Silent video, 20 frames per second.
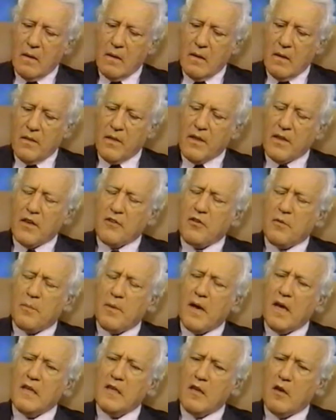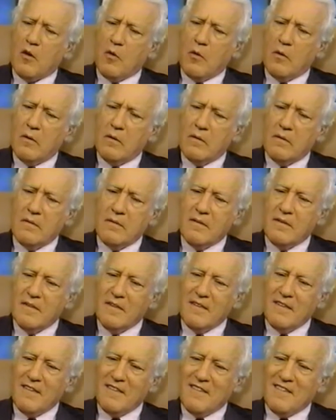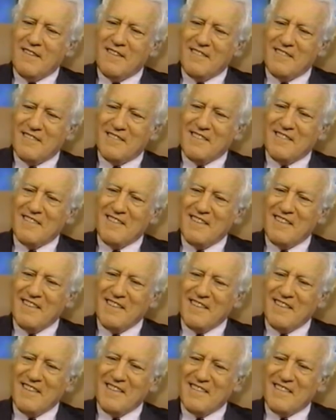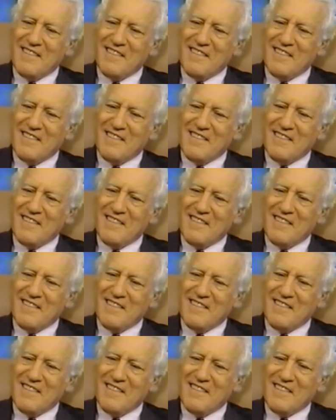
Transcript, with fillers: You think they should buy low? I think they